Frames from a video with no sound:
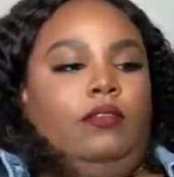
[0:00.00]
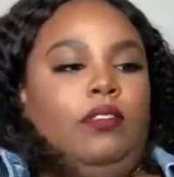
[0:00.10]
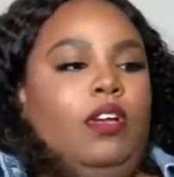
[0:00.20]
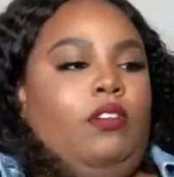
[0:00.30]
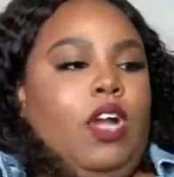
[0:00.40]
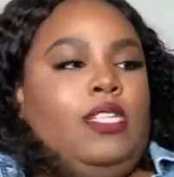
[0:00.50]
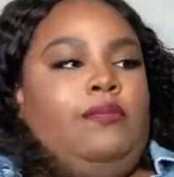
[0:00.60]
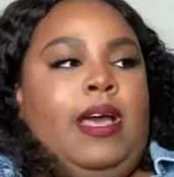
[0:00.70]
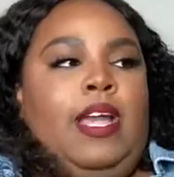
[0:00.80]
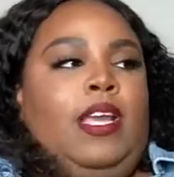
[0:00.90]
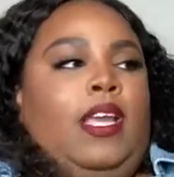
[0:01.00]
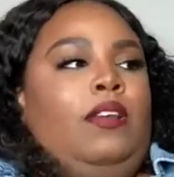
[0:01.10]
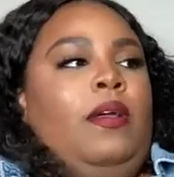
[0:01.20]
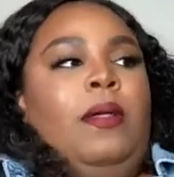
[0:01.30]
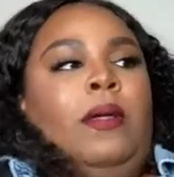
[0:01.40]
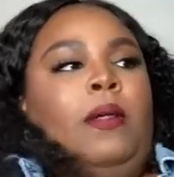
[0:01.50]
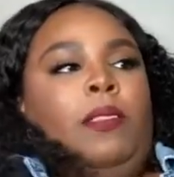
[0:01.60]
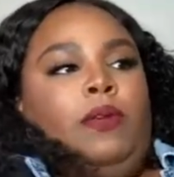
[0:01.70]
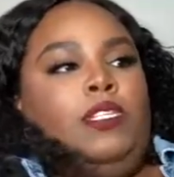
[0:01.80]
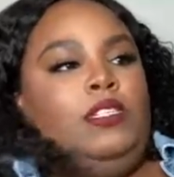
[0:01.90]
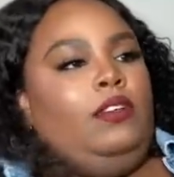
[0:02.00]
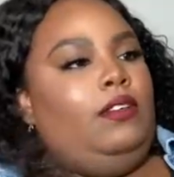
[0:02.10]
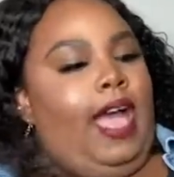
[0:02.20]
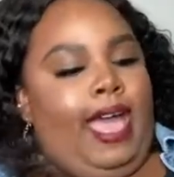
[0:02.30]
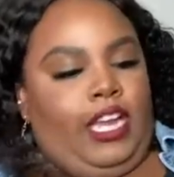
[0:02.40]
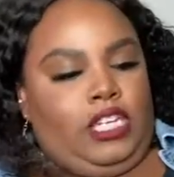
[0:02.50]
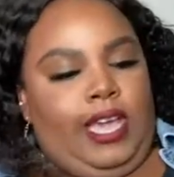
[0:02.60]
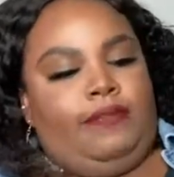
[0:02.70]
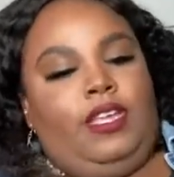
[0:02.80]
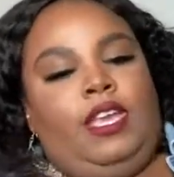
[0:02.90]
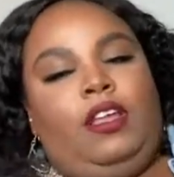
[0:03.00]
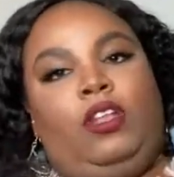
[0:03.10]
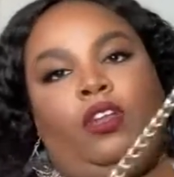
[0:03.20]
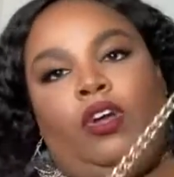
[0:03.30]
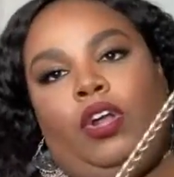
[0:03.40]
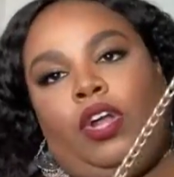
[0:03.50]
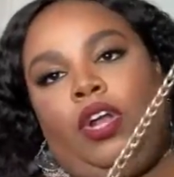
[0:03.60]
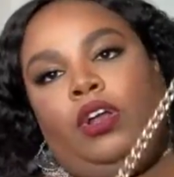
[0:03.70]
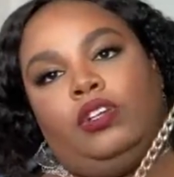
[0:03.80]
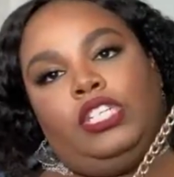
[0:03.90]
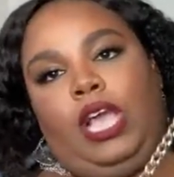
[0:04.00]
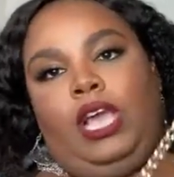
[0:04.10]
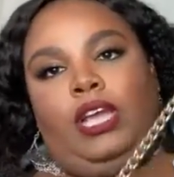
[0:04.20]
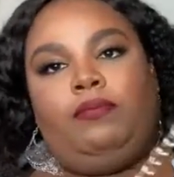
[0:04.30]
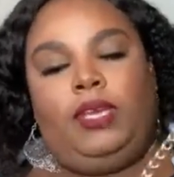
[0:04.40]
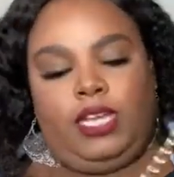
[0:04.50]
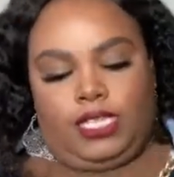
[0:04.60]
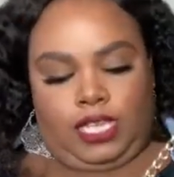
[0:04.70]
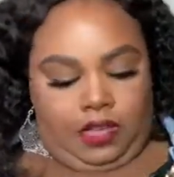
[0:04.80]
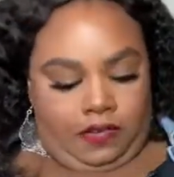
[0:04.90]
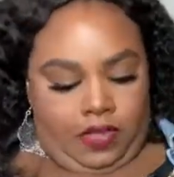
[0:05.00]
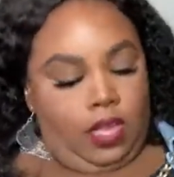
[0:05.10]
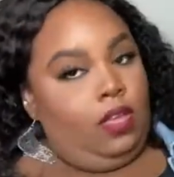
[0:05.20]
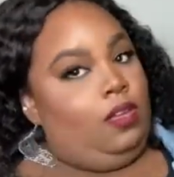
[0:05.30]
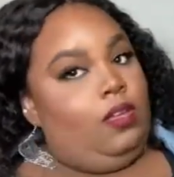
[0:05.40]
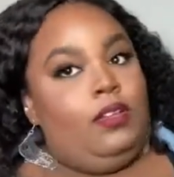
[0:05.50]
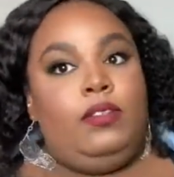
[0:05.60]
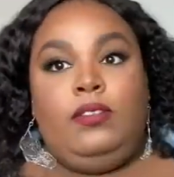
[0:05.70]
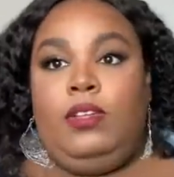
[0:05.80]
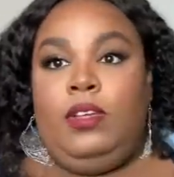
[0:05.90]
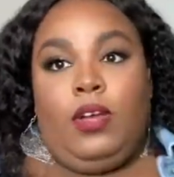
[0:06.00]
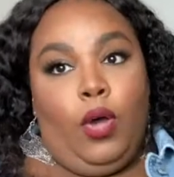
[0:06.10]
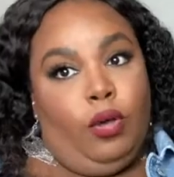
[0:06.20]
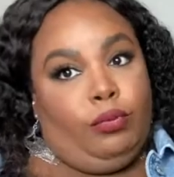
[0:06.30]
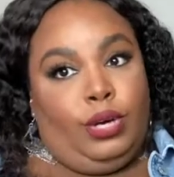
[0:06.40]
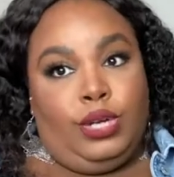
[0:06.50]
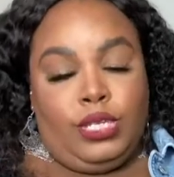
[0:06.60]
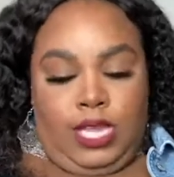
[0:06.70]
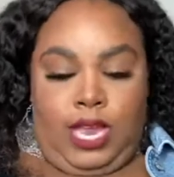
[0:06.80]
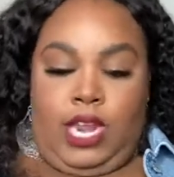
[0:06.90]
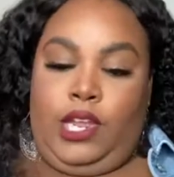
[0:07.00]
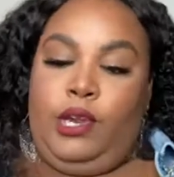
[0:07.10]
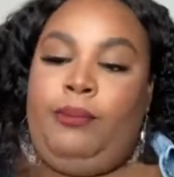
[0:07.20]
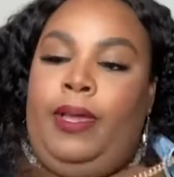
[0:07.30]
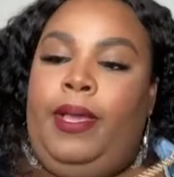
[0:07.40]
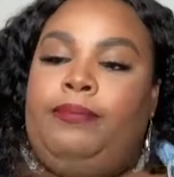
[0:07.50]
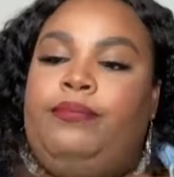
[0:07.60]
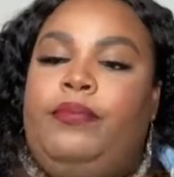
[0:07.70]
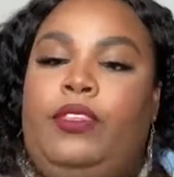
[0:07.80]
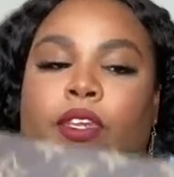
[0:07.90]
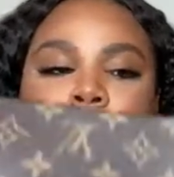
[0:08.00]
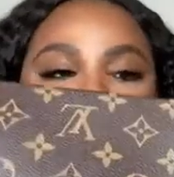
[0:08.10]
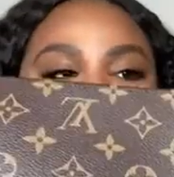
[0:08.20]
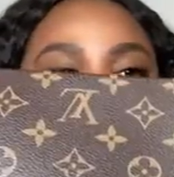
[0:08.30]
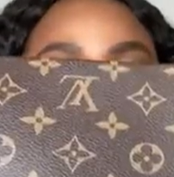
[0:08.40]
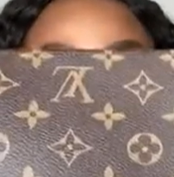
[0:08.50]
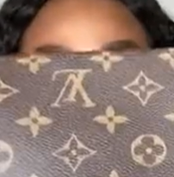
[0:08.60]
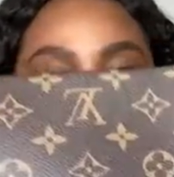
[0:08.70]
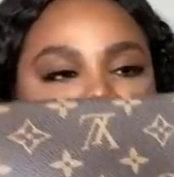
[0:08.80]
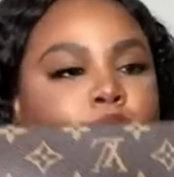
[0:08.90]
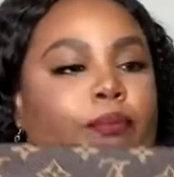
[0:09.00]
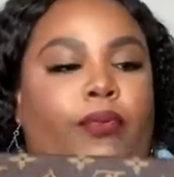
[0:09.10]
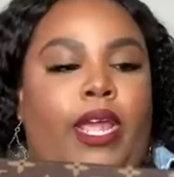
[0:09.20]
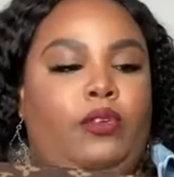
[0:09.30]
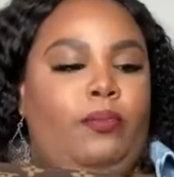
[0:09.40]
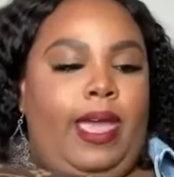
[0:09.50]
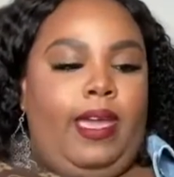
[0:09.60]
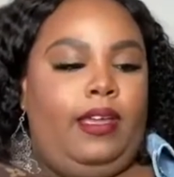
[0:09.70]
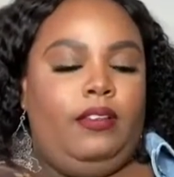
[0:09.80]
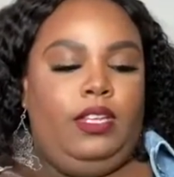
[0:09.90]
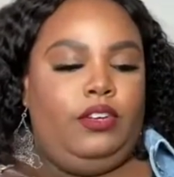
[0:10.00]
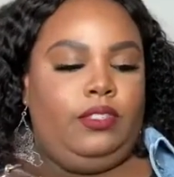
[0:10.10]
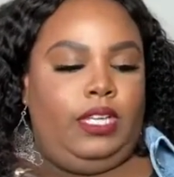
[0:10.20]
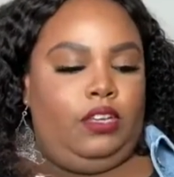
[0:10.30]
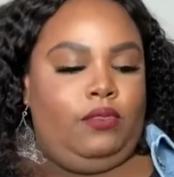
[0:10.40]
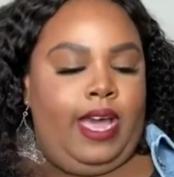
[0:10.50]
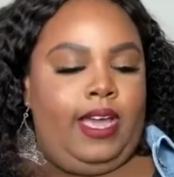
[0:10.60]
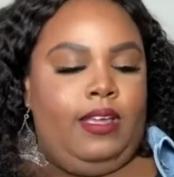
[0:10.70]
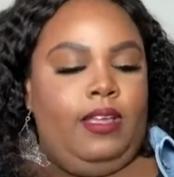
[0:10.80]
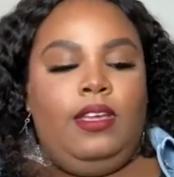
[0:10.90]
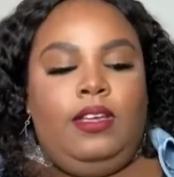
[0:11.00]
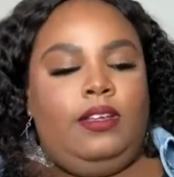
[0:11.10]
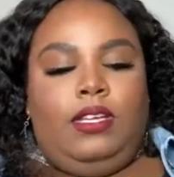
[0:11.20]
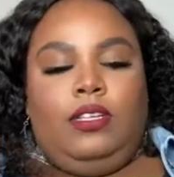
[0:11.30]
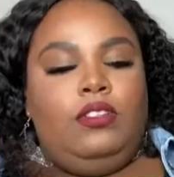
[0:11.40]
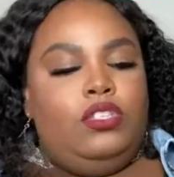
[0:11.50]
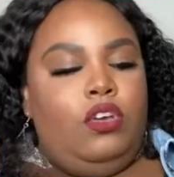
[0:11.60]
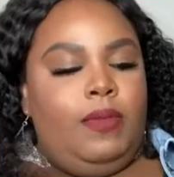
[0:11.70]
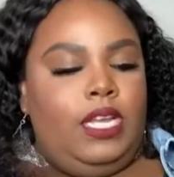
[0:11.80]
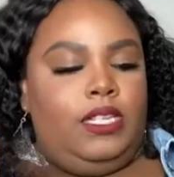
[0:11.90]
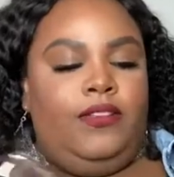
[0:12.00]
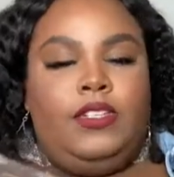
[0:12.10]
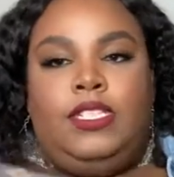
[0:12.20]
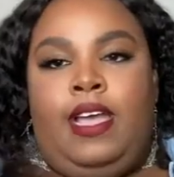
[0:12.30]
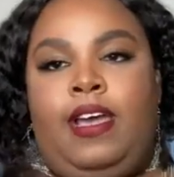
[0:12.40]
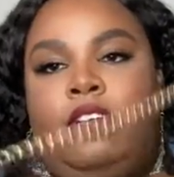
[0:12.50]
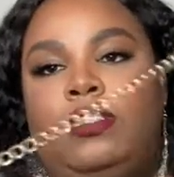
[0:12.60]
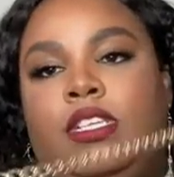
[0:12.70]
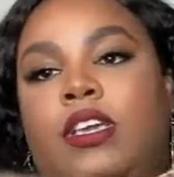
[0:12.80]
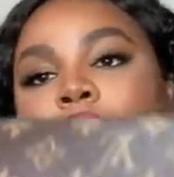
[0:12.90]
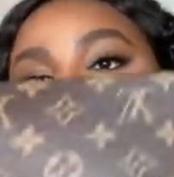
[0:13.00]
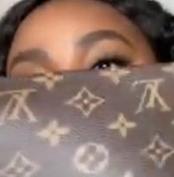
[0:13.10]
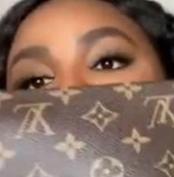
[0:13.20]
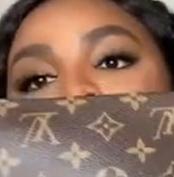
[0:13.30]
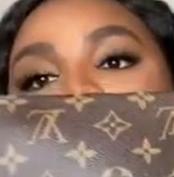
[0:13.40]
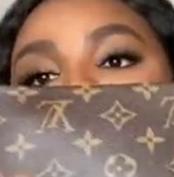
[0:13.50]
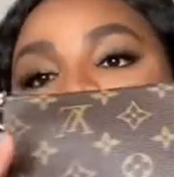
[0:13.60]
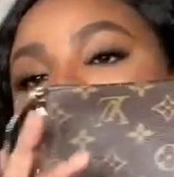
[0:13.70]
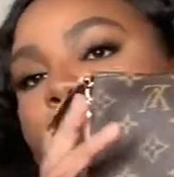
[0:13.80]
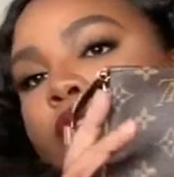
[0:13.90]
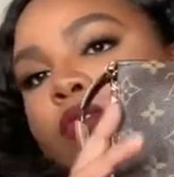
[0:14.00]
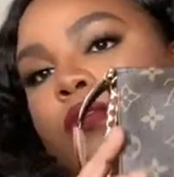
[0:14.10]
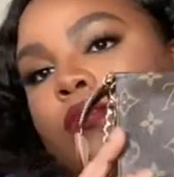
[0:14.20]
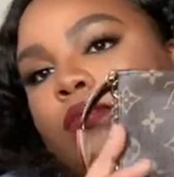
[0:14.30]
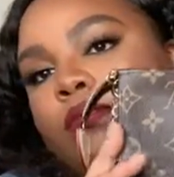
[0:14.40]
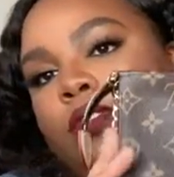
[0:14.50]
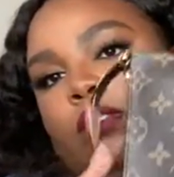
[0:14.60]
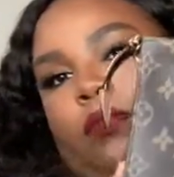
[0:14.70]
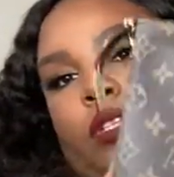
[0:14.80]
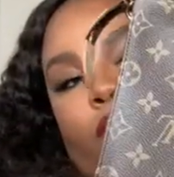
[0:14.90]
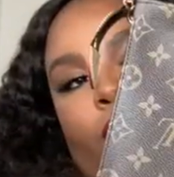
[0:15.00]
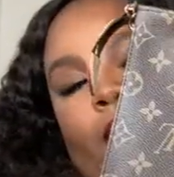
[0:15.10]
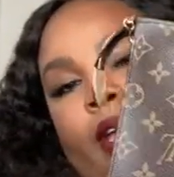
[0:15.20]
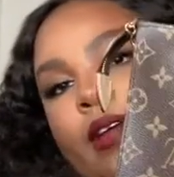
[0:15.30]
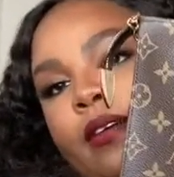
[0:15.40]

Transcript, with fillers: a crossbody, which I actually have to get a longer chain because of homegirls down there, but you know, it's a brand new bag, literally. You got so many different styles with one little, one little bag.